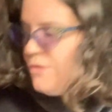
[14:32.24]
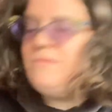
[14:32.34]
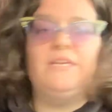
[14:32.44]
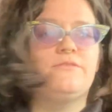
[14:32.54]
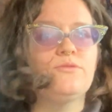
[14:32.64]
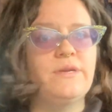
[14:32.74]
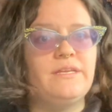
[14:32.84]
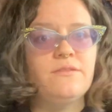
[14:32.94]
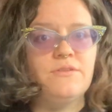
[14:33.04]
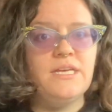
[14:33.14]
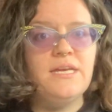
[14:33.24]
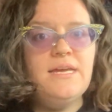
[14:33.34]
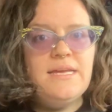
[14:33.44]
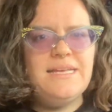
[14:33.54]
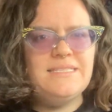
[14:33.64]
Amino 23
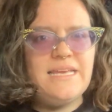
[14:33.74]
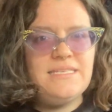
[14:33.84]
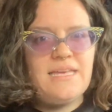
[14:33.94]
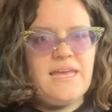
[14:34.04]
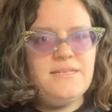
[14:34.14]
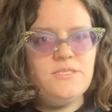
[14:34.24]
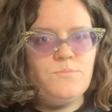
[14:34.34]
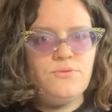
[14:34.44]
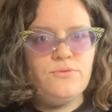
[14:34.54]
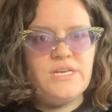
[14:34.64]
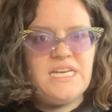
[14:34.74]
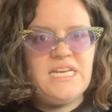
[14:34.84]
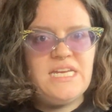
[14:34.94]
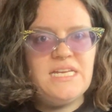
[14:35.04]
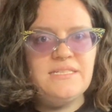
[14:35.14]
is they say it's a
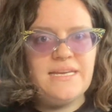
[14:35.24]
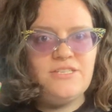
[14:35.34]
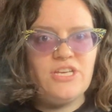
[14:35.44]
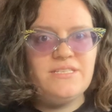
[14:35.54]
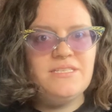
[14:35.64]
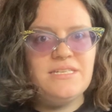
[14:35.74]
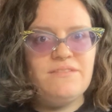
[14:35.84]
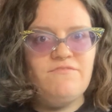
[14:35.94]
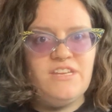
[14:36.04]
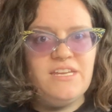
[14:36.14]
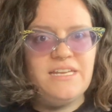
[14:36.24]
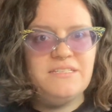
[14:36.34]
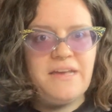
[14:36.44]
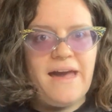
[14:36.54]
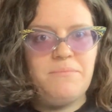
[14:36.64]
pre-digested
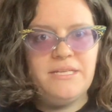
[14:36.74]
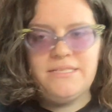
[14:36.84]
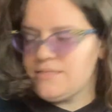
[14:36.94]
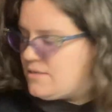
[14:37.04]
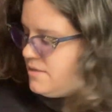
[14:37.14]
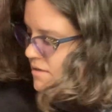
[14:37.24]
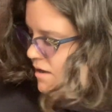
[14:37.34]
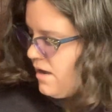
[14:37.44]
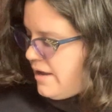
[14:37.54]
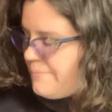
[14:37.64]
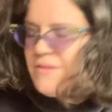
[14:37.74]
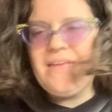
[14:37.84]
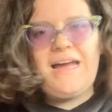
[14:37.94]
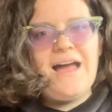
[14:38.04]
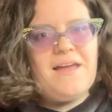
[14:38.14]
vegan tablet.
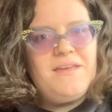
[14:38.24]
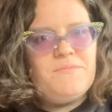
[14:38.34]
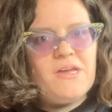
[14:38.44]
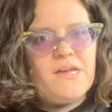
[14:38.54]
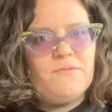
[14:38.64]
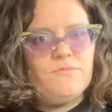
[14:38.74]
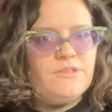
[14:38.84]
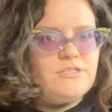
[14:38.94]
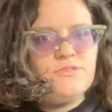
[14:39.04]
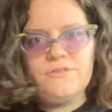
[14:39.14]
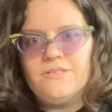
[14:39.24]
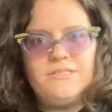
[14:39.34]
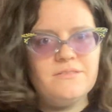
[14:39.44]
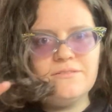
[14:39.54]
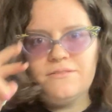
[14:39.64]
And I am not really
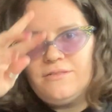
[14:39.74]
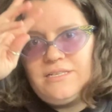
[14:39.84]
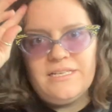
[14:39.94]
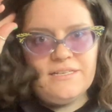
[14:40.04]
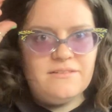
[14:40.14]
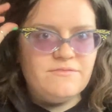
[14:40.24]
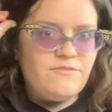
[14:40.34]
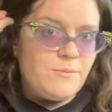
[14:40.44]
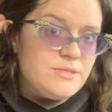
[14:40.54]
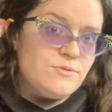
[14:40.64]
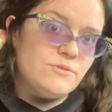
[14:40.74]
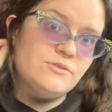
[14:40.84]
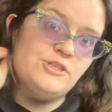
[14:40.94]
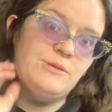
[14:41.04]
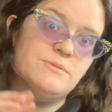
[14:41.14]
sure in
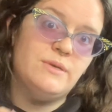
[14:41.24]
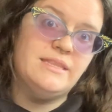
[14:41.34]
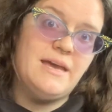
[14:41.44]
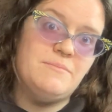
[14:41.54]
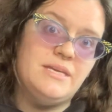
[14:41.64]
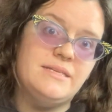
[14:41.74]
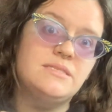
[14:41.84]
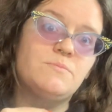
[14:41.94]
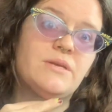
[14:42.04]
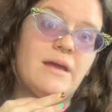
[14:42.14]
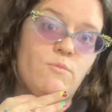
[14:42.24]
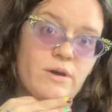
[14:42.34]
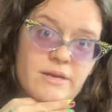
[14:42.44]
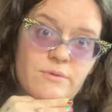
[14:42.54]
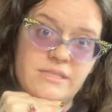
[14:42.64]
pharmaceutical terms what that means, but
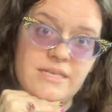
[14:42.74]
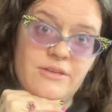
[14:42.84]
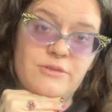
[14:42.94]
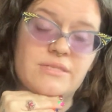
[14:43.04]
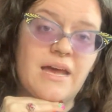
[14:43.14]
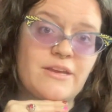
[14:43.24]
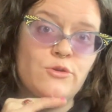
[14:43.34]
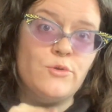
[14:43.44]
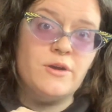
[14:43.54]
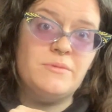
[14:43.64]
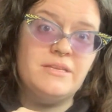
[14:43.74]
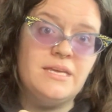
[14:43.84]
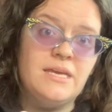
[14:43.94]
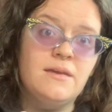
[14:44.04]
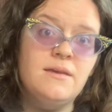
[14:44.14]
what I will tell you is I
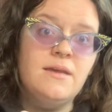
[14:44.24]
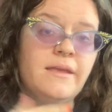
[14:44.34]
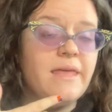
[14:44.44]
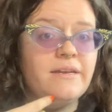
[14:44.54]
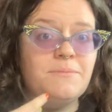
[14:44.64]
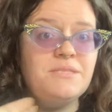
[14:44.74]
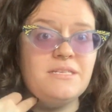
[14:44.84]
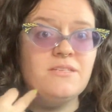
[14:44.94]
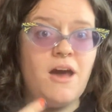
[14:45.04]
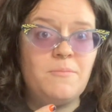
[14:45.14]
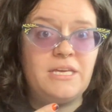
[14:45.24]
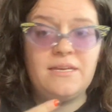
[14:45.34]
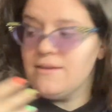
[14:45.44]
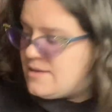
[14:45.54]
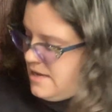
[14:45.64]
normally get an upset
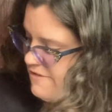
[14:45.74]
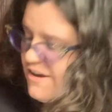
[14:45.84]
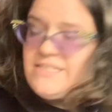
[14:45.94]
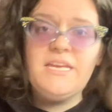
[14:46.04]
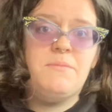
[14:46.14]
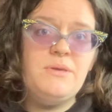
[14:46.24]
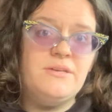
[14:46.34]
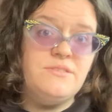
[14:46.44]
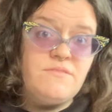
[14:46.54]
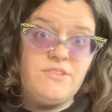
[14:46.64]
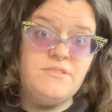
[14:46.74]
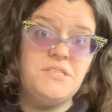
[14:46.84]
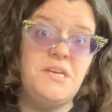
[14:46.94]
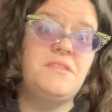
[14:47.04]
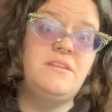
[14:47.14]
tummy if I take pills first
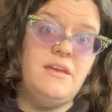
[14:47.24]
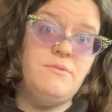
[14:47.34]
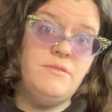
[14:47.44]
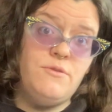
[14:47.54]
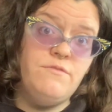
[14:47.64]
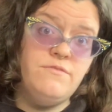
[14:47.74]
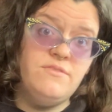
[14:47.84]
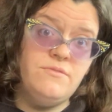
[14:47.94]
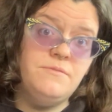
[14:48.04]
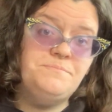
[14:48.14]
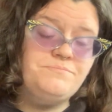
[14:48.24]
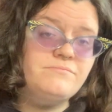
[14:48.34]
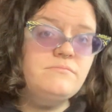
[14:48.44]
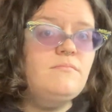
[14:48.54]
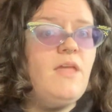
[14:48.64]
thing in the day with no food.
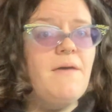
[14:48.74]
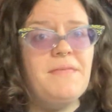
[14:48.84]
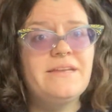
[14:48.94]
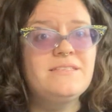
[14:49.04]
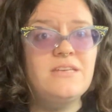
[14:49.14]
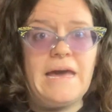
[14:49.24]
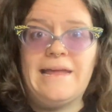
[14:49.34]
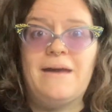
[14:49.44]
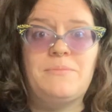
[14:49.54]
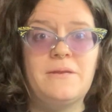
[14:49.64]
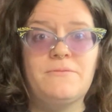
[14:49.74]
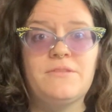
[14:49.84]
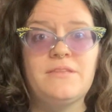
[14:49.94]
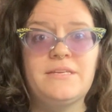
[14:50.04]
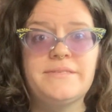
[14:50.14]
And that is not happening
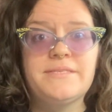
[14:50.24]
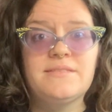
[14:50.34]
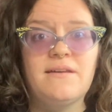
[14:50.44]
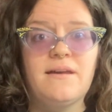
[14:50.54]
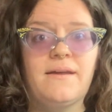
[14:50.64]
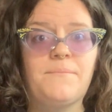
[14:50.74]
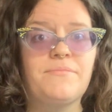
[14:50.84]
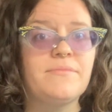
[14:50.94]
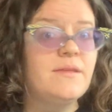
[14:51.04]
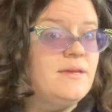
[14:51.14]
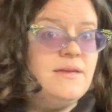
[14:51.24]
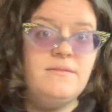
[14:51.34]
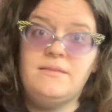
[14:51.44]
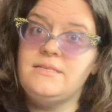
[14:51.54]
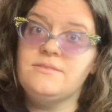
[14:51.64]
with these.
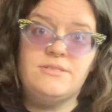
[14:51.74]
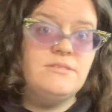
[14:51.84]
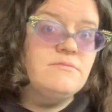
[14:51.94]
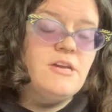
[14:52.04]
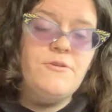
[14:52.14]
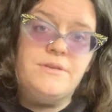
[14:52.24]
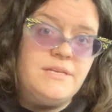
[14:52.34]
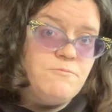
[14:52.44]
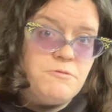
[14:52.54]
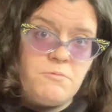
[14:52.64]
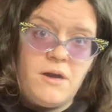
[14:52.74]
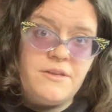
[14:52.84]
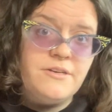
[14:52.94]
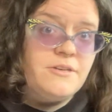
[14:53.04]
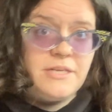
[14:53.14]
these are going in with
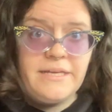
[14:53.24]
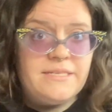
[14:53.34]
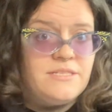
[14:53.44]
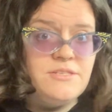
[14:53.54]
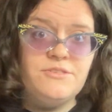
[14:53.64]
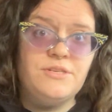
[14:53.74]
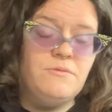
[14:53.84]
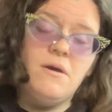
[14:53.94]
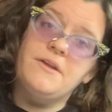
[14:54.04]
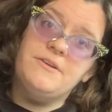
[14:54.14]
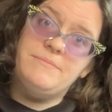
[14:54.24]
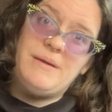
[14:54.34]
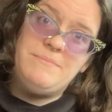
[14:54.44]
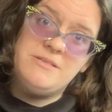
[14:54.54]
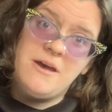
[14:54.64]
water, and I continue to drink water, and
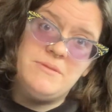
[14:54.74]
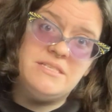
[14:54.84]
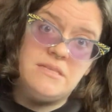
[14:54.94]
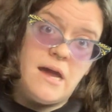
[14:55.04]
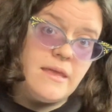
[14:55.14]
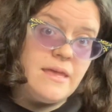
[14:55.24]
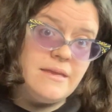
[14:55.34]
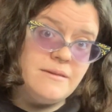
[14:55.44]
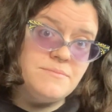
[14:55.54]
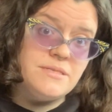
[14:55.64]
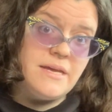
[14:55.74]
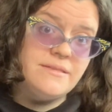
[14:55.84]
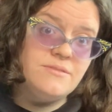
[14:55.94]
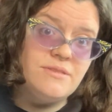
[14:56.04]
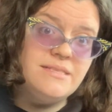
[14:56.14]
my tummy's not getting
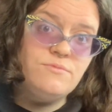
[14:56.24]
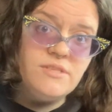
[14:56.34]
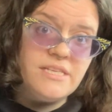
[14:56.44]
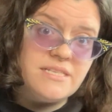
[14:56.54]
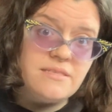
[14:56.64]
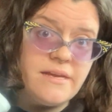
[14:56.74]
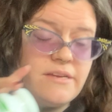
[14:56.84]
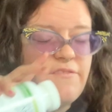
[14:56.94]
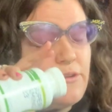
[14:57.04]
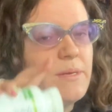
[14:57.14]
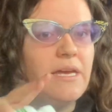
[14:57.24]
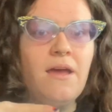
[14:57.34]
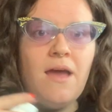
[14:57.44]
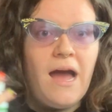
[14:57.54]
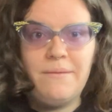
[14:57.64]
upset. So that's really exciting for me.
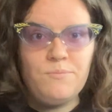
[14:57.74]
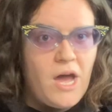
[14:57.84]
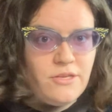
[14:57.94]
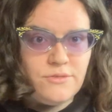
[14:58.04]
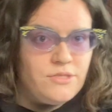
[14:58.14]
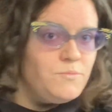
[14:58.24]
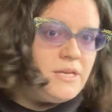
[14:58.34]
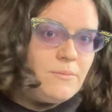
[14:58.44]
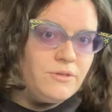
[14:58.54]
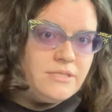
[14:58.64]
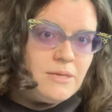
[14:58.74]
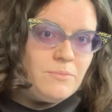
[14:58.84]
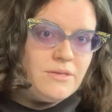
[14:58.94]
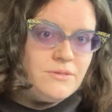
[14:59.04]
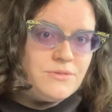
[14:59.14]
I'm not used to being able to take
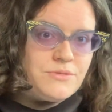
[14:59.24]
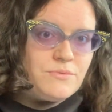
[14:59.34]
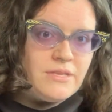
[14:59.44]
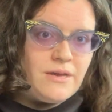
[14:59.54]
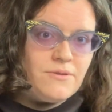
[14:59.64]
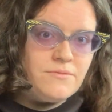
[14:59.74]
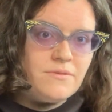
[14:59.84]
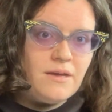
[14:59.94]
pills without